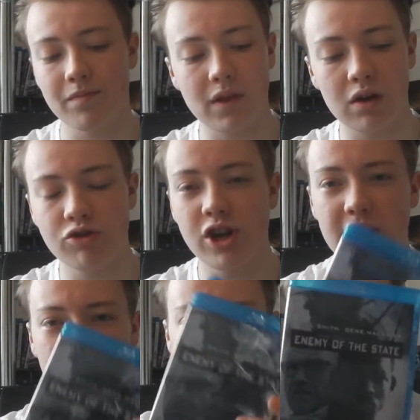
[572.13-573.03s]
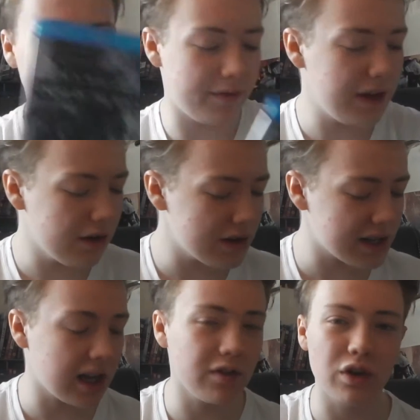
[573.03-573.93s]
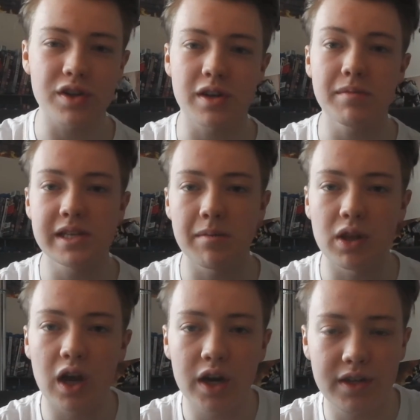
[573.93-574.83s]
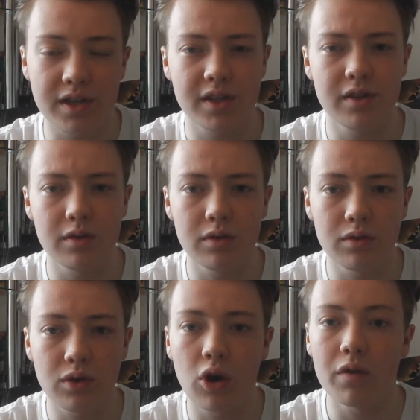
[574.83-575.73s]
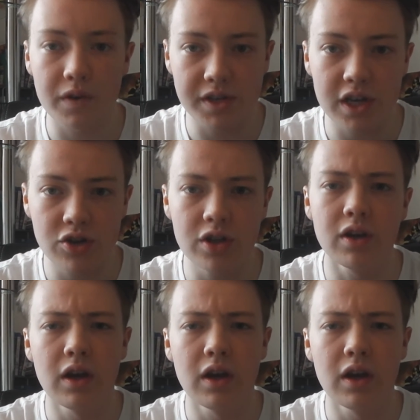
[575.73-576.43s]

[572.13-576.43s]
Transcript: I'll check it out. I hear it's kind of got some similarities to The Conversation,